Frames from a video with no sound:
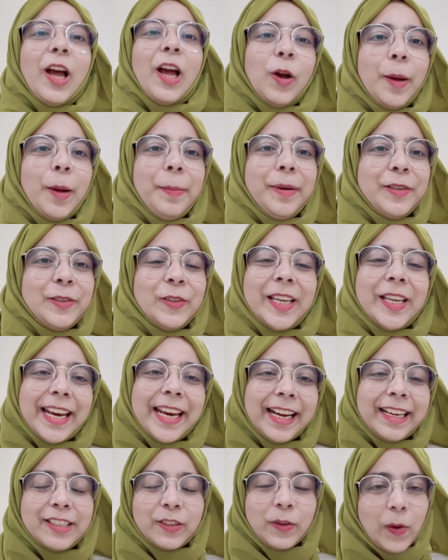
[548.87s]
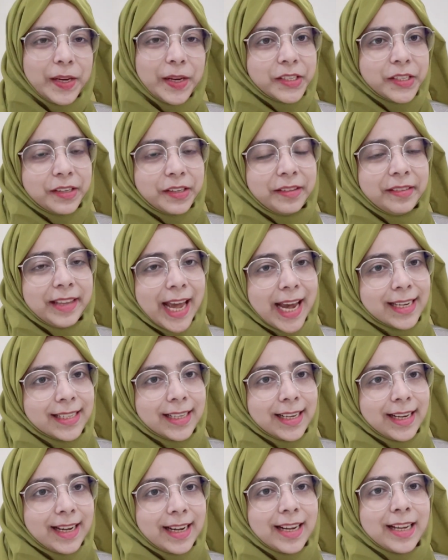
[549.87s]
Coming to the next question,
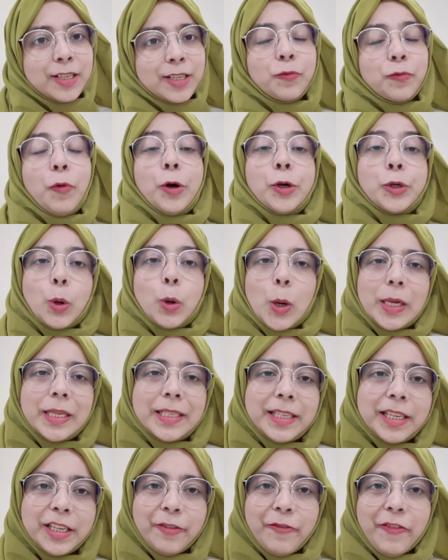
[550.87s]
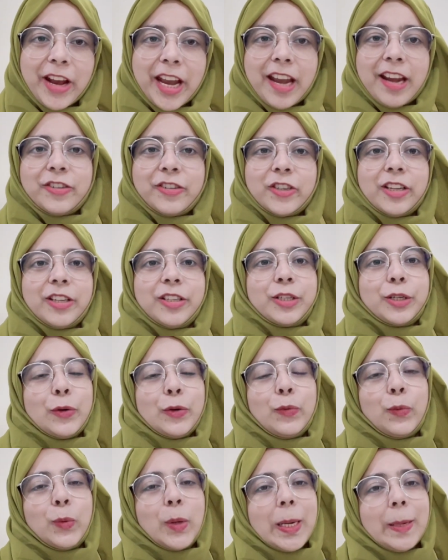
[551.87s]
that is, what all certifications
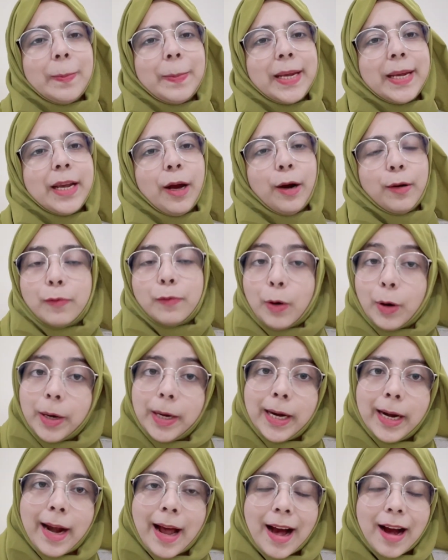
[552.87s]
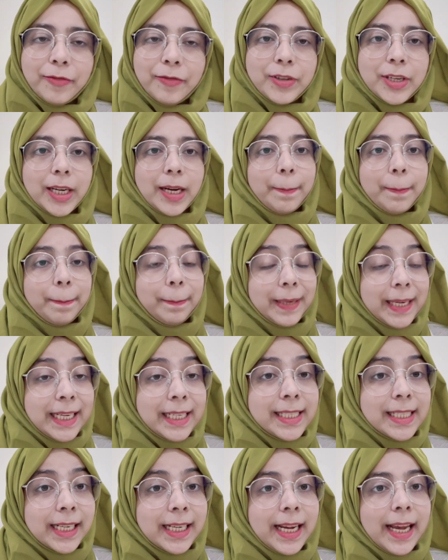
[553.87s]
you will be awarded after
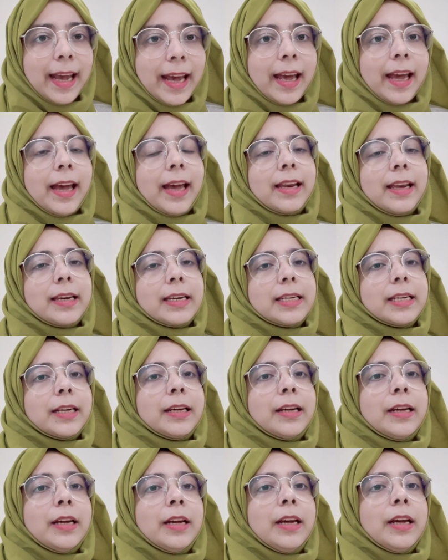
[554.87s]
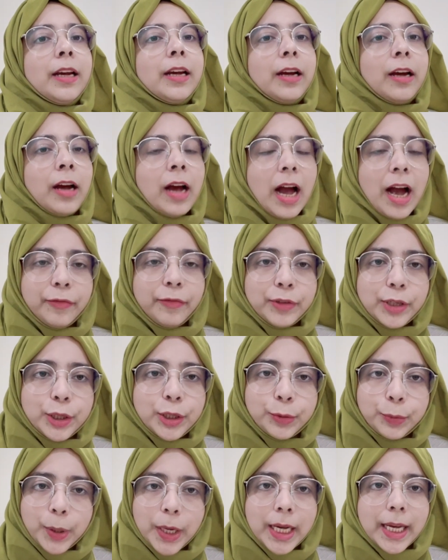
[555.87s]
completing and after
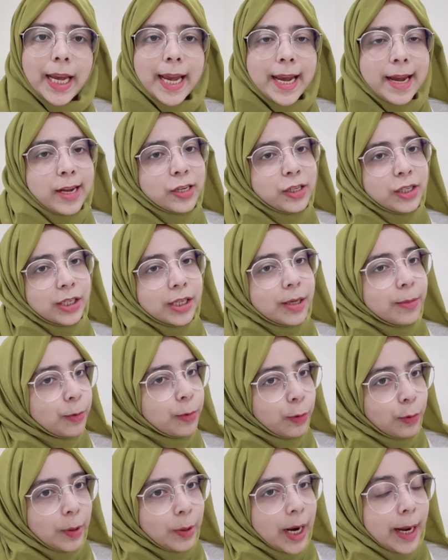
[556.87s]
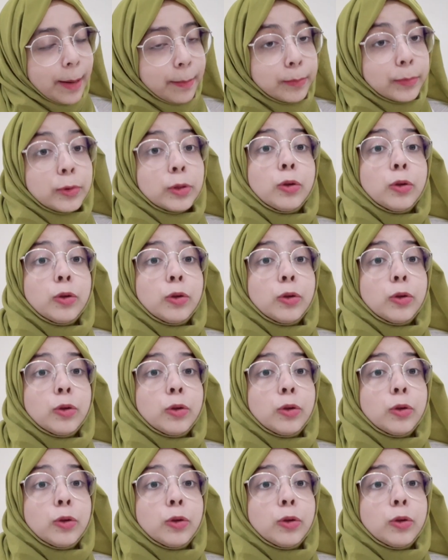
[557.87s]
doing AEGD program.